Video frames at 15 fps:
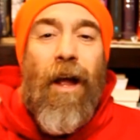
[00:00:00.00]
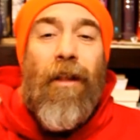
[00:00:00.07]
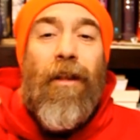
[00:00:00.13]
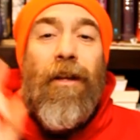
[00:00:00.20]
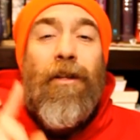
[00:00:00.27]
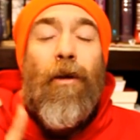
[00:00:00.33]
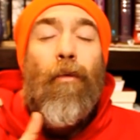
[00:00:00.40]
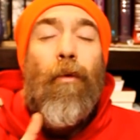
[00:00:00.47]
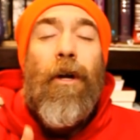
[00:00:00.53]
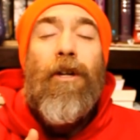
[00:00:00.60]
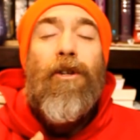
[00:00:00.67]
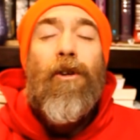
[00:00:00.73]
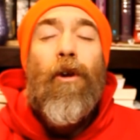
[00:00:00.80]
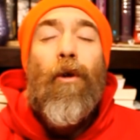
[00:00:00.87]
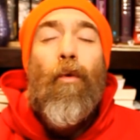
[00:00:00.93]
This
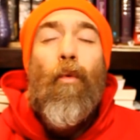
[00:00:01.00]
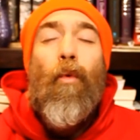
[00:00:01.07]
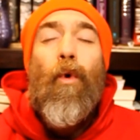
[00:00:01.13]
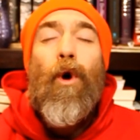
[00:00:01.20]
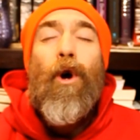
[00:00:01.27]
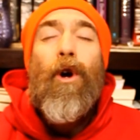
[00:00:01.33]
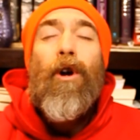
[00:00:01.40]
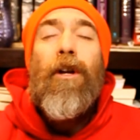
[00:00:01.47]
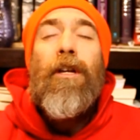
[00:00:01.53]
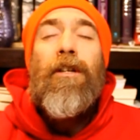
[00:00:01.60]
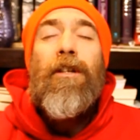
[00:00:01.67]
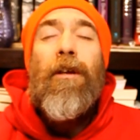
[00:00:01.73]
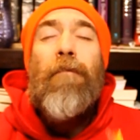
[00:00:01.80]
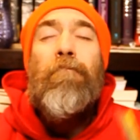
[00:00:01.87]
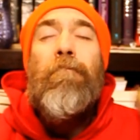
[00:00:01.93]
original word is
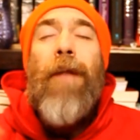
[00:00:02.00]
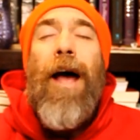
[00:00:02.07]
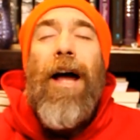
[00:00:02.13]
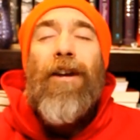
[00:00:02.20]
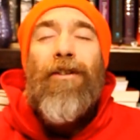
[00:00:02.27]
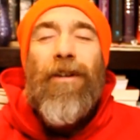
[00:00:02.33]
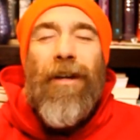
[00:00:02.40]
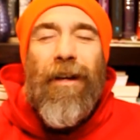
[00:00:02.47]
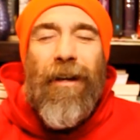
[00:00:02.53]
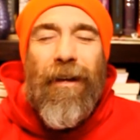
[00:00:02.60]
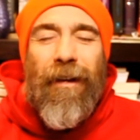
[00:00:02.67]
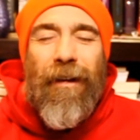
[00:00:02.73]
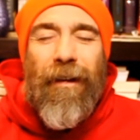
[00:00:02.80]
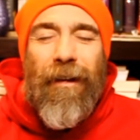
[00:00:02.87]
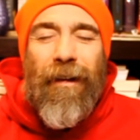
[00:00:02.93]
the magic
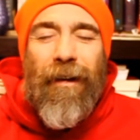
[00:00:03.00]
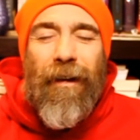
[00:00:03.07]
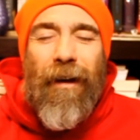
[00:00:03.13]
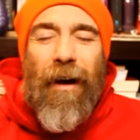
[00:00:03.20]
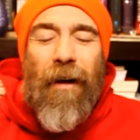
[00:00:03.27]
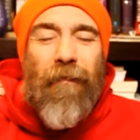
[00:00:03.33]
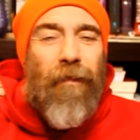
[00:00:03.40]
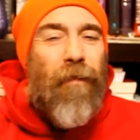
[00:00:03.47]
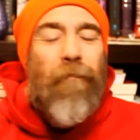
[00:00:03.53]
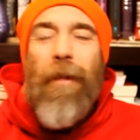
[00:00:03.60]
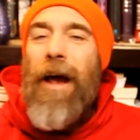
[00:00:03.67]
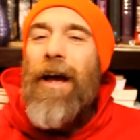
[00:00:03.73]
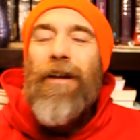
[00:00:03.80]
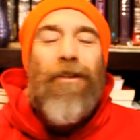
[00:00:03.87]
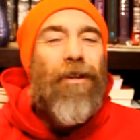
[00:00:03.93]
of the
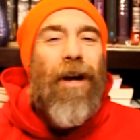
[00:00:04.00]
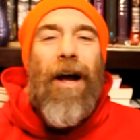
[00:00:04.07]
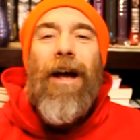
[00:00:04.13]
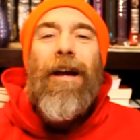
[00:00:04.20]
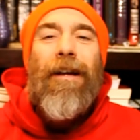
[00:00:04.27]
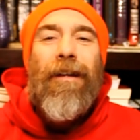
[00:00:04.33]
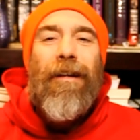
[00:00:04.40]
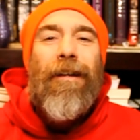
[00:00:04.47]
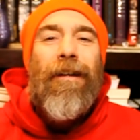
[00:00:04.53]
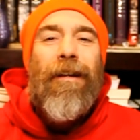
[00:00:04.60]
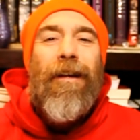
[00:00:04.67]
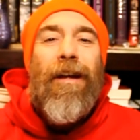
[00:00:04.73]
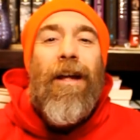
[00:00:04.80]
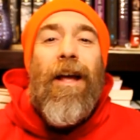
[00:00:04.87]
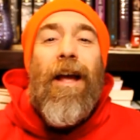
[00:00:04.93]
Magi.
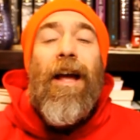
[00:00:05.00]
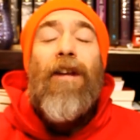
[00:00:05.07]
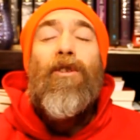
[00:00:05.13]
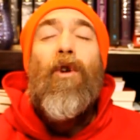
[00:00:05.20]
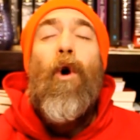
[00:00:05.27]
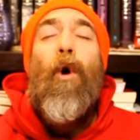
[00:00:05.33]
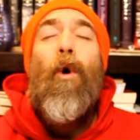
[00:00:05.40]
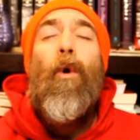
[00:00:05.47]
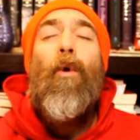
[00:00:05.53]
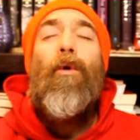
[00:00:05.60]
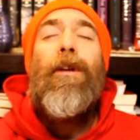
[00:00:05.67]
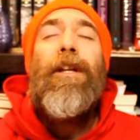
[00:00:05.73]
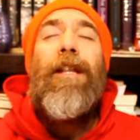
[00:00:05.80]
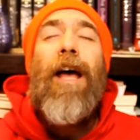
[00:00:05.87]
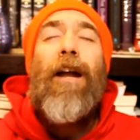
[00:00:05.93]
It's
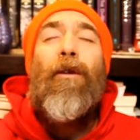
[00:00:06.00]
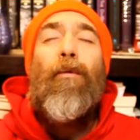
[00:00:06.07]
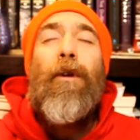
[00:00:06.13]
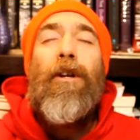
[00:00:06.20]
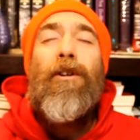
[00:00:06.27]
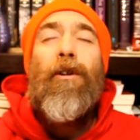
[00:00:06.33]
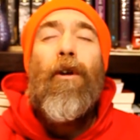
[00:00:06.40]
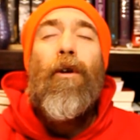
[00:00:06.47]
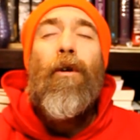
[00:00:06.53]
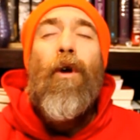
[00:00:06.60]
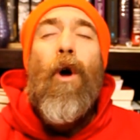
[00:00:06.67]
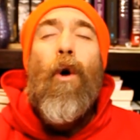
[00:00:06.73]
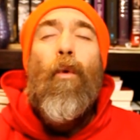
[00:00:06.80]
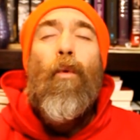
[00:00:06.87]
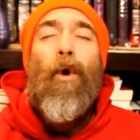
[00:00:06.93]
holding that original
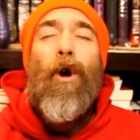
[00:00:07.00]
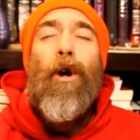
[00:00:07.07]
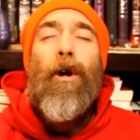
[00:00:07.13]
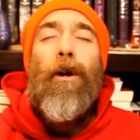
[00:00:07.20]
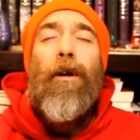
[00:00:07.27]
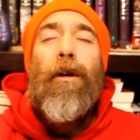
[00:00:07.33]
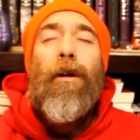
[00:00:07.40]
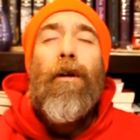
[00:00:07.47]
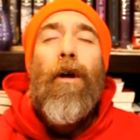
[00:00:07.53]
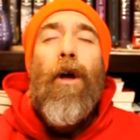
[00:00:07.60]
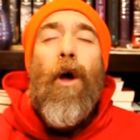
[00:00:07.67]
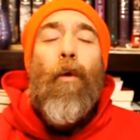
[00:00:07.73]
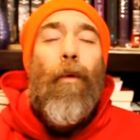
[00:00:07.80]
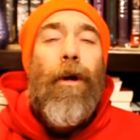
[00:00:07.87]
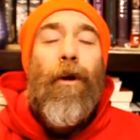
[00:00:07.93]
word.
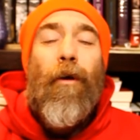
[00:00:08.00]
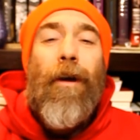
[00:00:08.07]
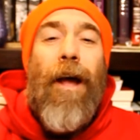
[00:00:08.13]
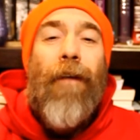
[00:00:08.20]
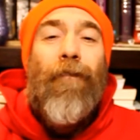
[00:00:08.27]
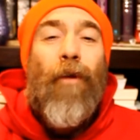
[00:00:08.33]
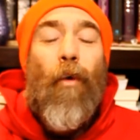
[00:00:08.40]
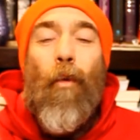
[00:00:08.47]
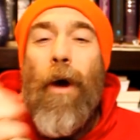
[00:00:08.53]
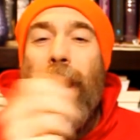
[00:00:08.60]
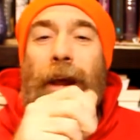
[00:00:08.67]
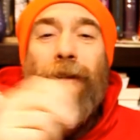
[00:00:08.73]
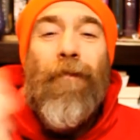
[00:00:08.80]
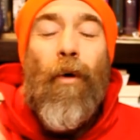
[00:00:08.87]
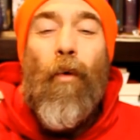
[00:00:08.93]
We don't have to
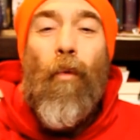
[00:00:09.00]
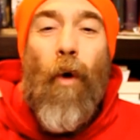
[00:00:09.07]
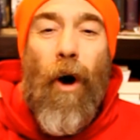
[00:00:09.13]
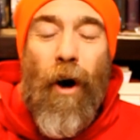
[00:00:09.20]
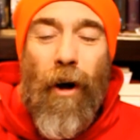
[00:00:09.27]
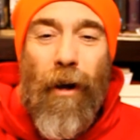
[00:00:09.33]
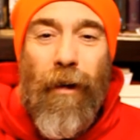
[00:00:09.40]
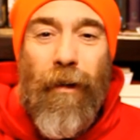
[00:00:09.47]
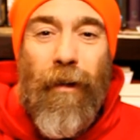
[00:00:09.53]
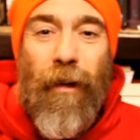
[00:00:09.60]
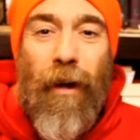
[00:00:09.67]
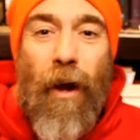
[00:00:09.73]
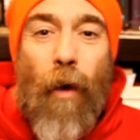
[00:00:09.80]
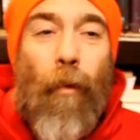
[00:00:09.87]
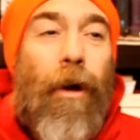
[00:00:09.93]
wave a wand.
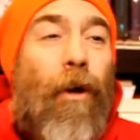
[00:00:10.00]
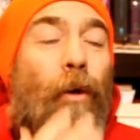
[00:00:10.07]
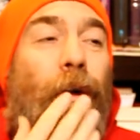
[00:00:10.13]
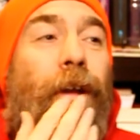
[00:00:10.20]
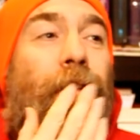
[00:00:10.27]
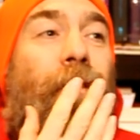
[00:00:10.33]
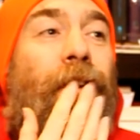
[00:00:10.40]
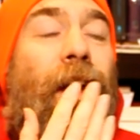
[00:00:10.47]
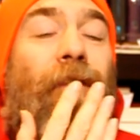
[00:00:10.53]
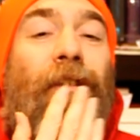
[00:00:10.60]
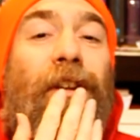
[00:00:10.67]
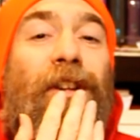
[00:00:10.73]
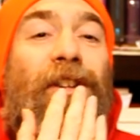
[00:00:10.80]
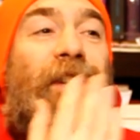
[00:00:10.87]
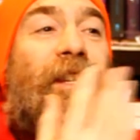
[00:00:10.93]
We don't even have
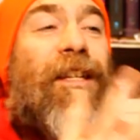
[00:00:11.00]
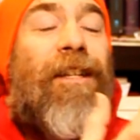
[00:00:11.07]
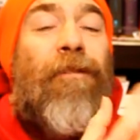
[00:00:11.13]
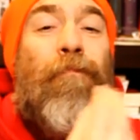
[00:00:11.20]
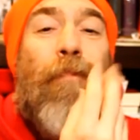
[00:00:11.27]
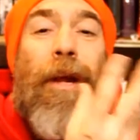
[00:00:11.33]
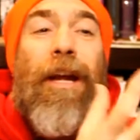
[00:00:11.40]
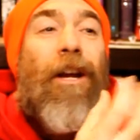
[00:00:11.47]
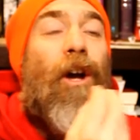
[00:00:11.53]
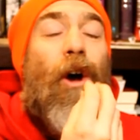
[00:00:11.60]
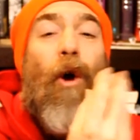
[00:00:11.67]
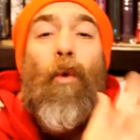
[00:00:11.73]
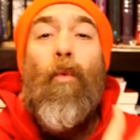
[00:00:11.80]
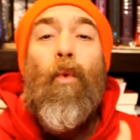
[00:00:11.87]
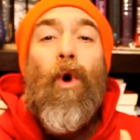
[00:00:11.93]
to speak
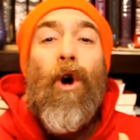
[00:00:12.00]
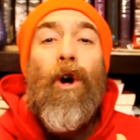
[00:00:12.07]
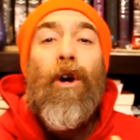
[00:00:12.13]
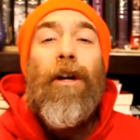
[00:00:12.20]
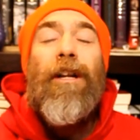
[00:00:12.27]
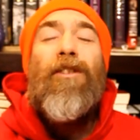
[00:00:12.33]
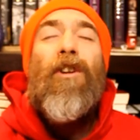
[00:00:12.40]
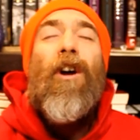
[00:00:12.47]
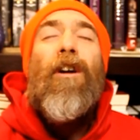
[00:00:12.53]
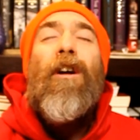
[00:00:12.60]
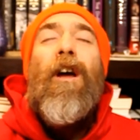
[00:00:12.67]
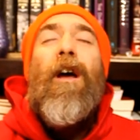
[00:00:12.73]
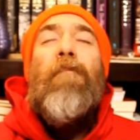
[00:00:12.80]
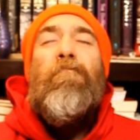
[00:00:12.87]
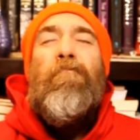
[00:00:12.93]
a word. It's our
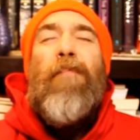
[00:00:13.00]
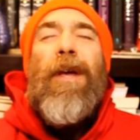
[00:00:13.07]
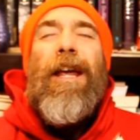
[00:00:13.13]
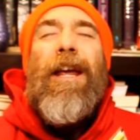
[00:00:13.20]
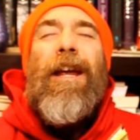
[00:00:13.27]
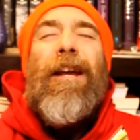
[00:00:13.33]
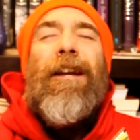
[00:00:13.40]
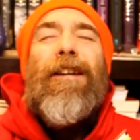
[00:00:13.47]
being.